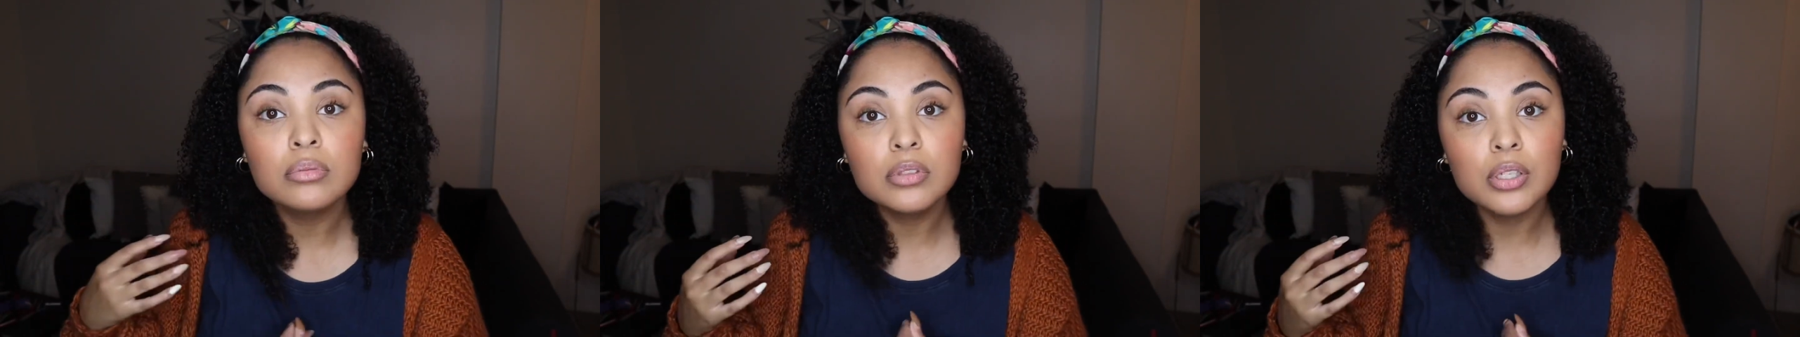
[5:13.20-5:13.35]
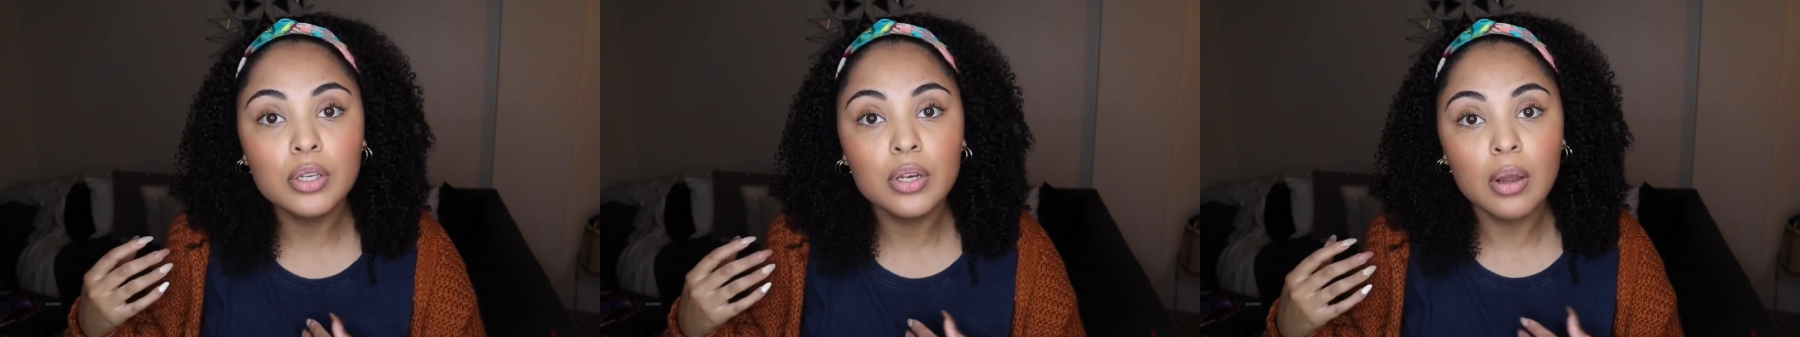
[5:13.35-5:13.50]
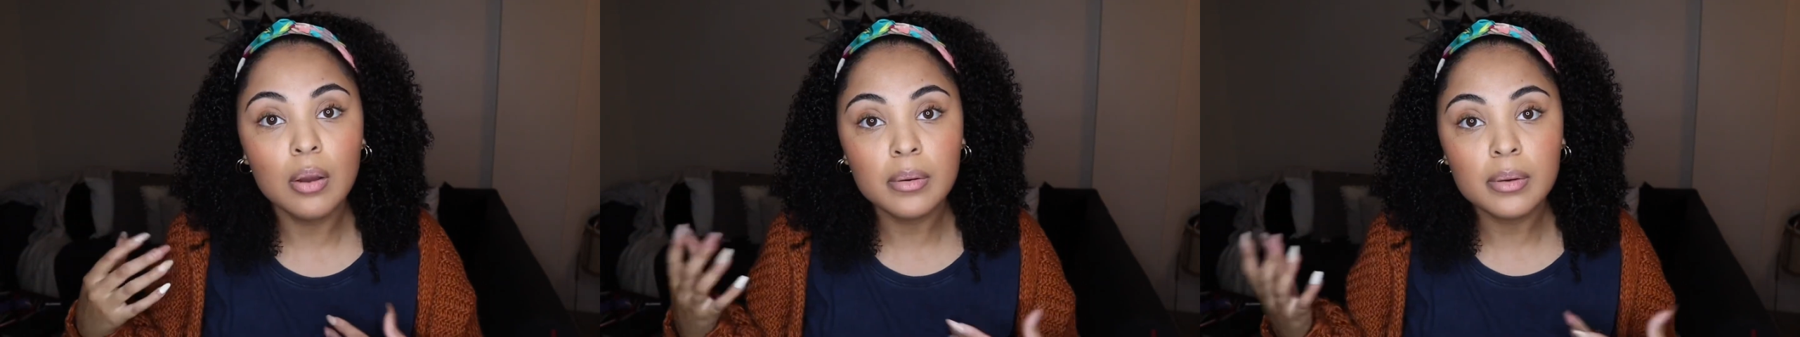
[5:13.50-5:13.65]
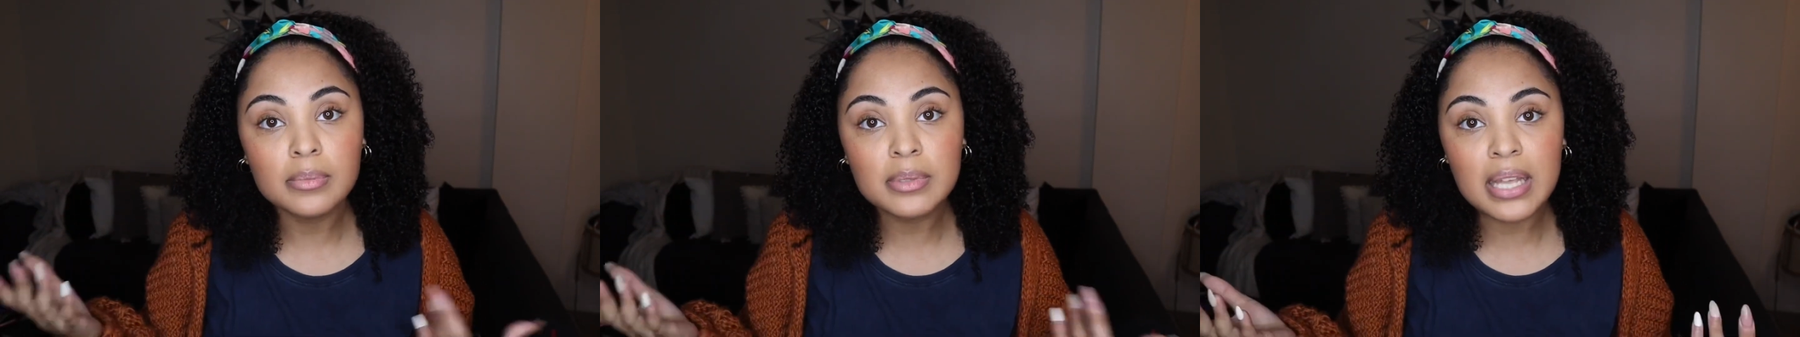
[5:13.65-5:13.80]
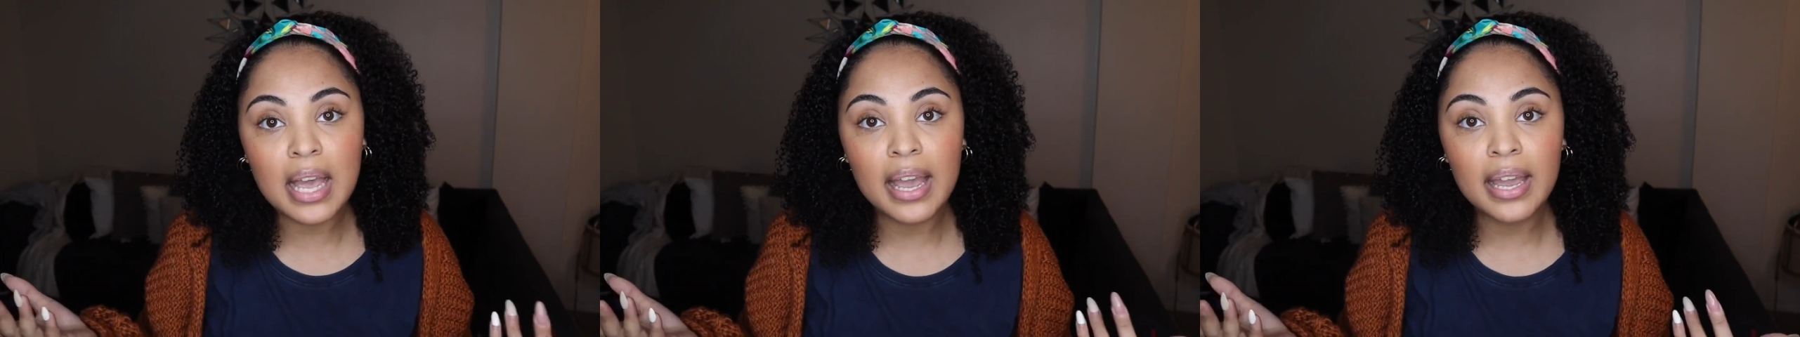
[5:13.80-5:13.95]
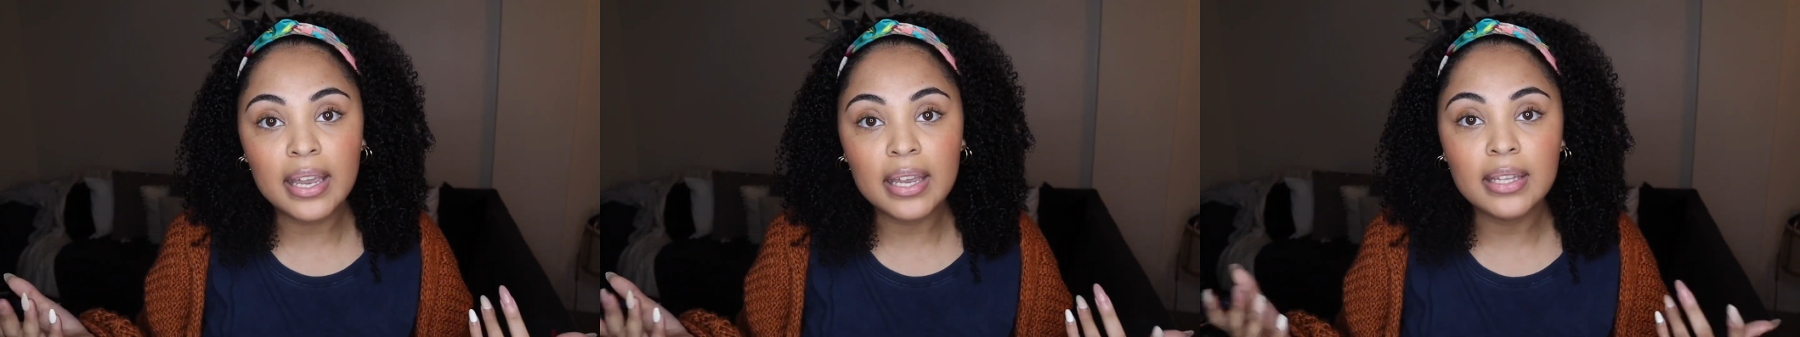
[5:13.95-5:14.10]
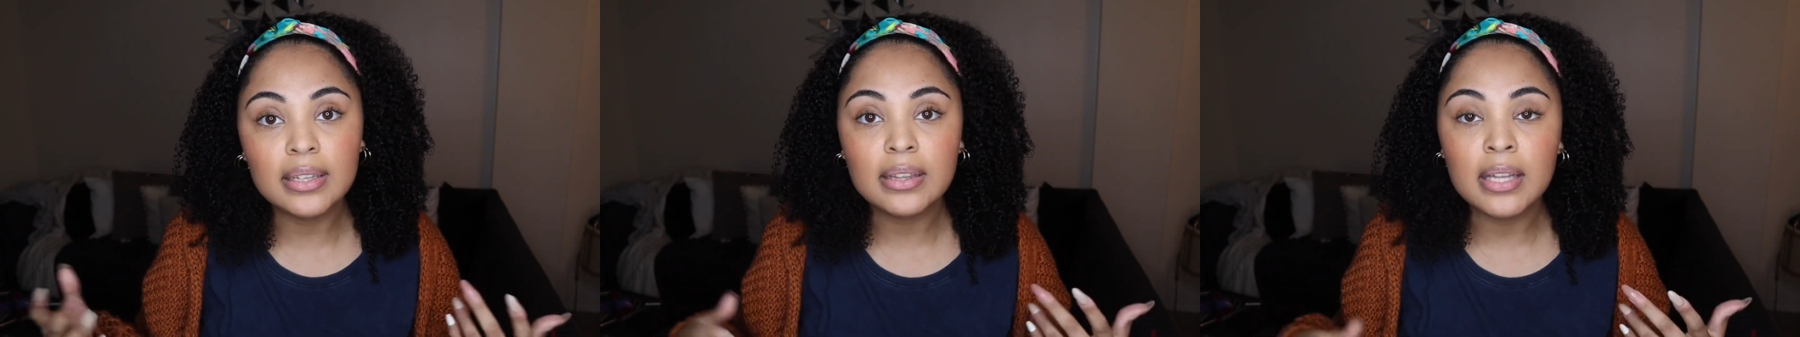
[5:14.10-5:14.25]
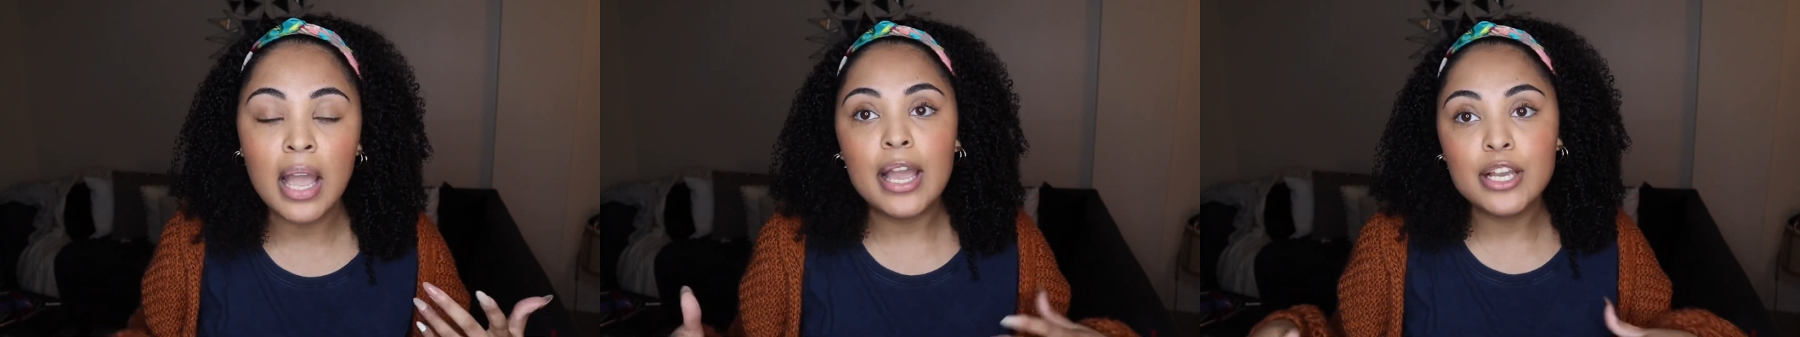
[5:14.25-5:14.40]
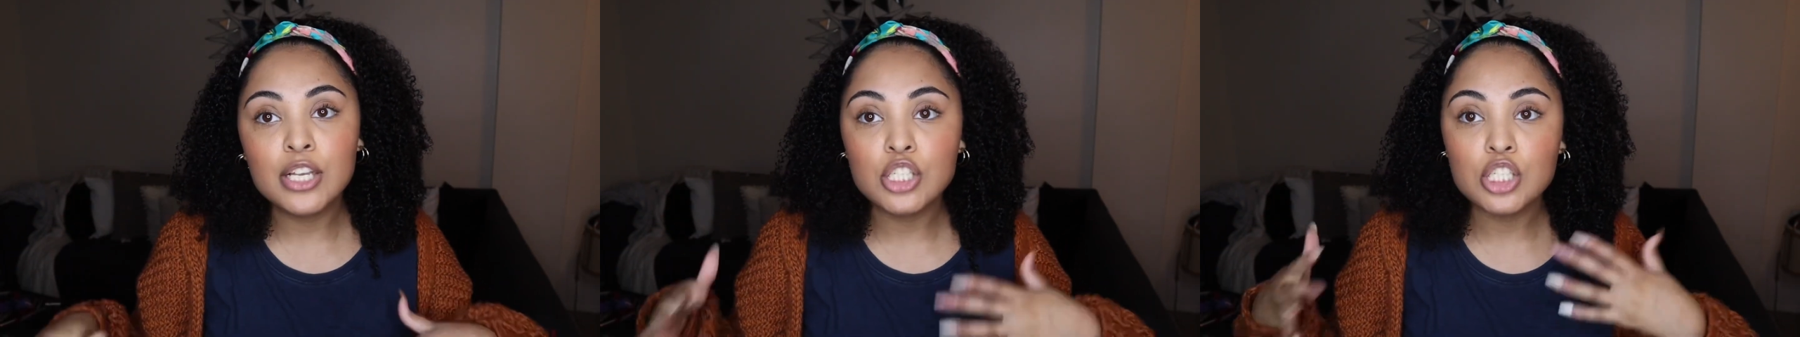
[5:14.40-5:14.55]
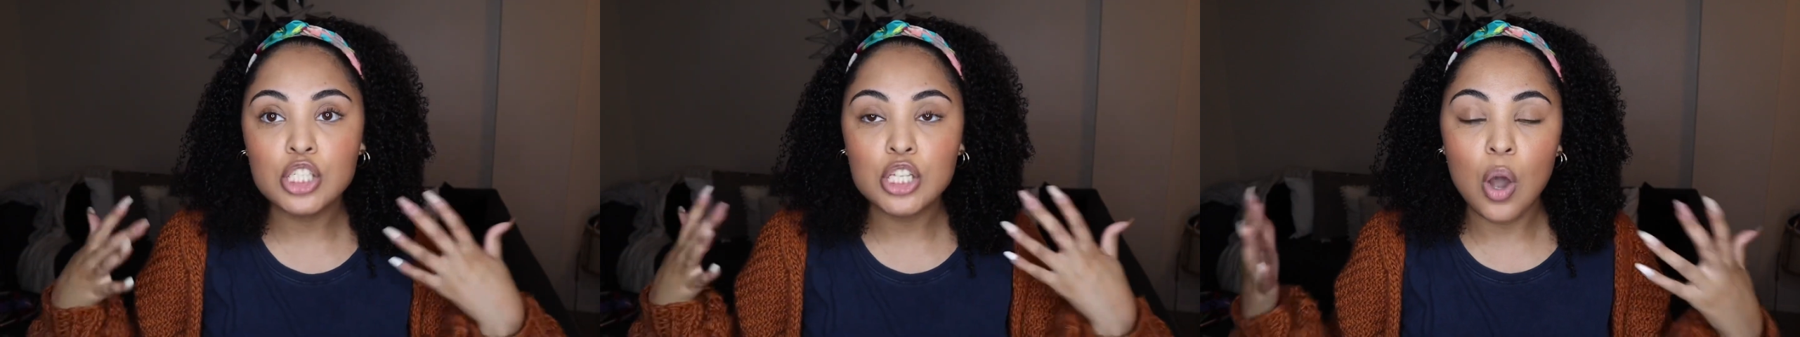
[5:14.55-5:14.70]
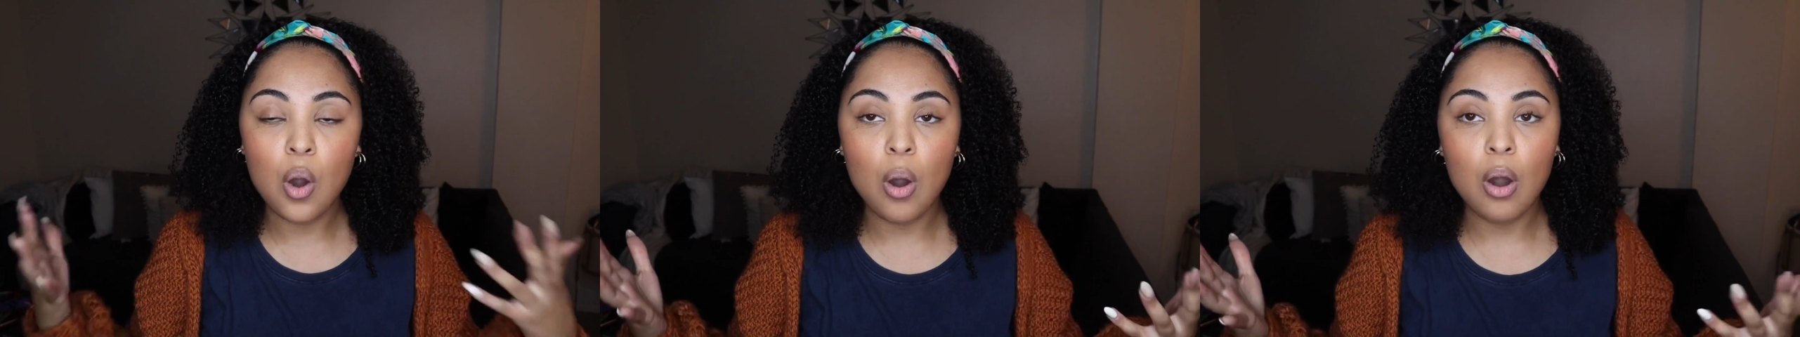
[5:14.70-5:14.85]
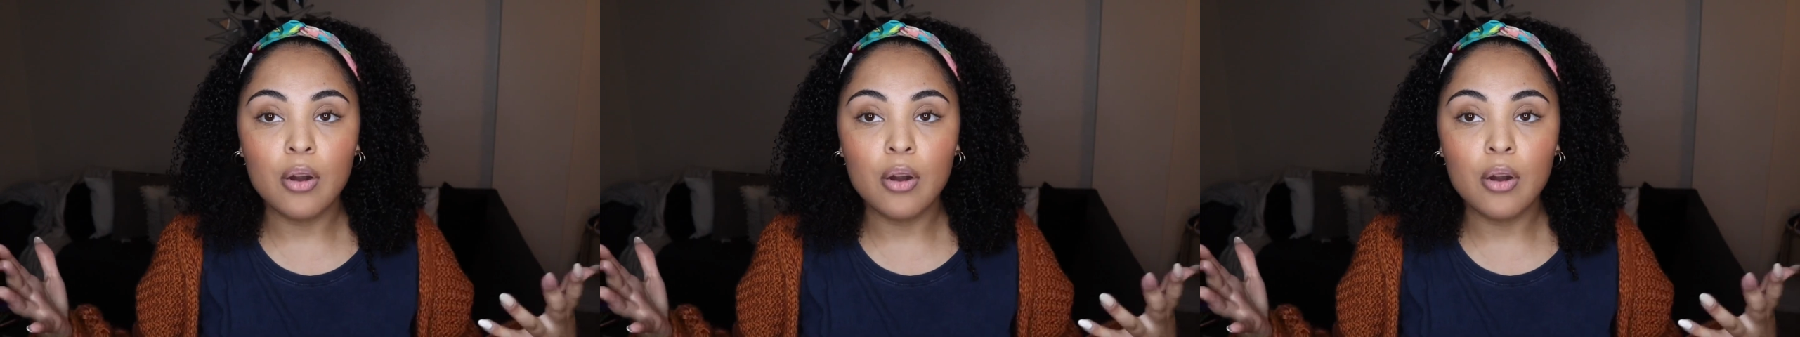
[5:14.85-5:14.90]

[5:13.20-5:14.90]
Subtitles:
You know what I'm saying? Like so